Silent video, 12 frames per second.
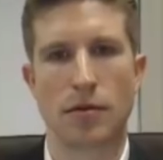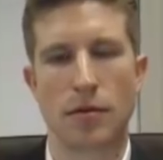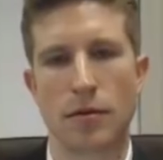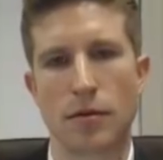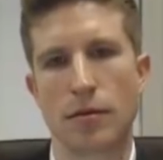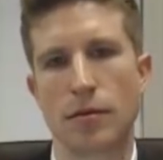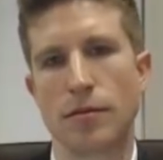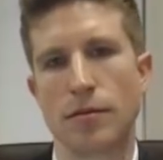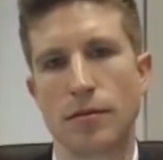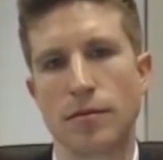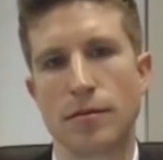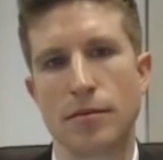
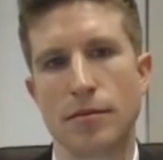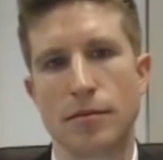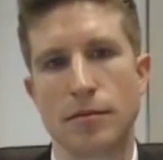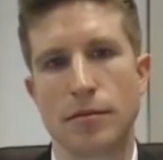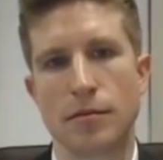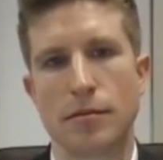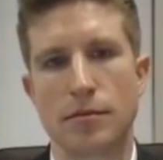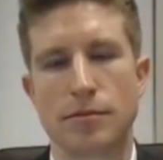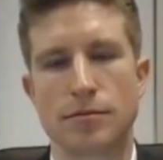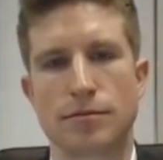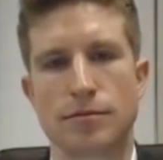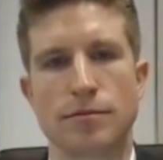
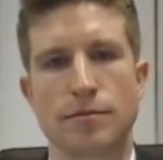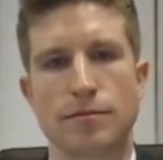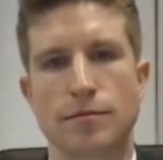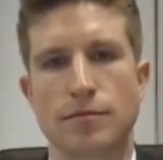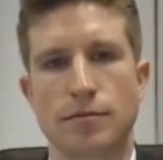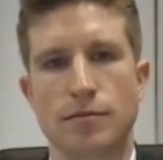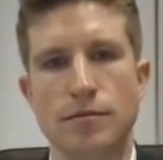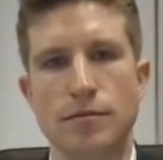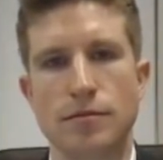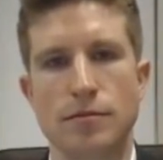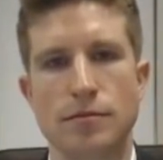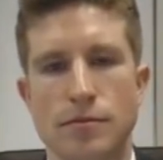
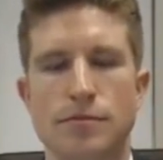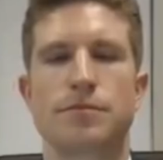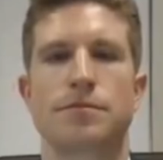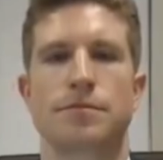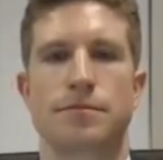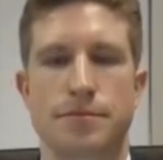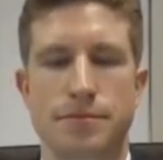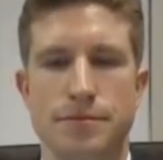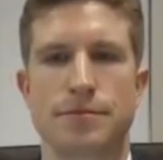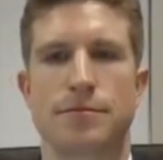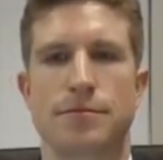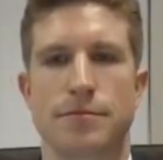
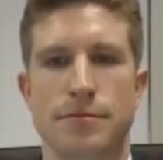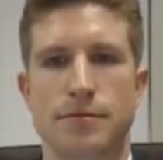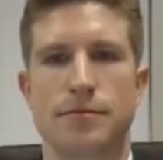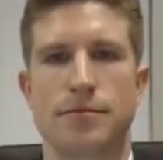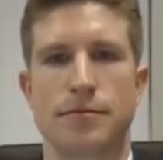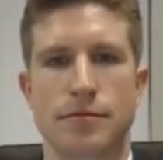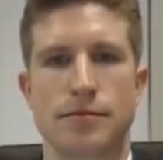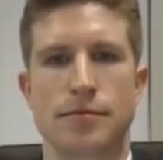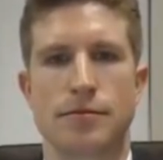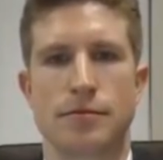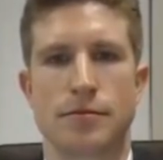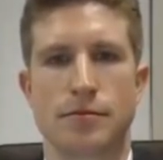
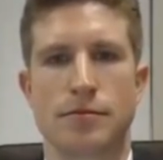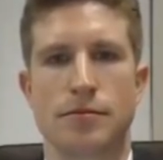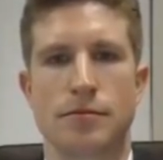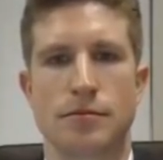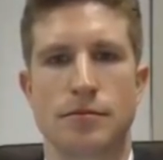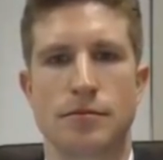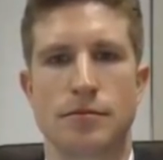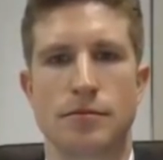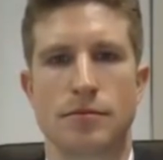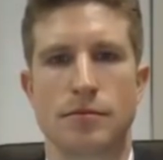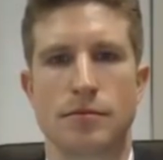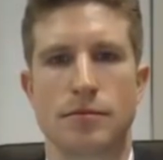
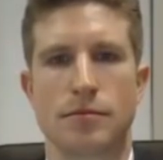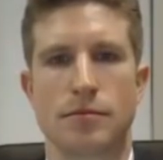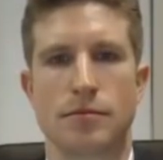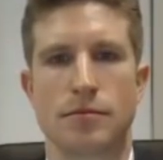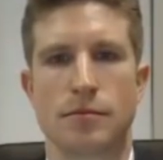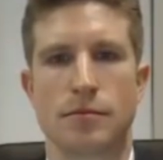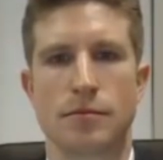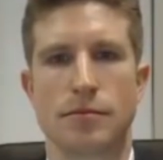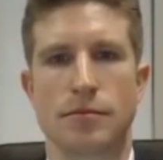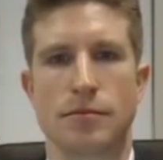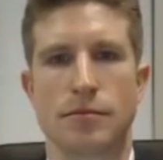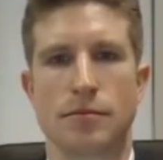
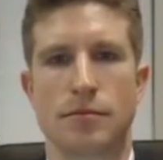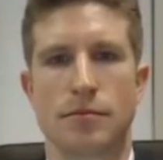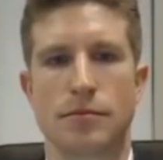[no speech]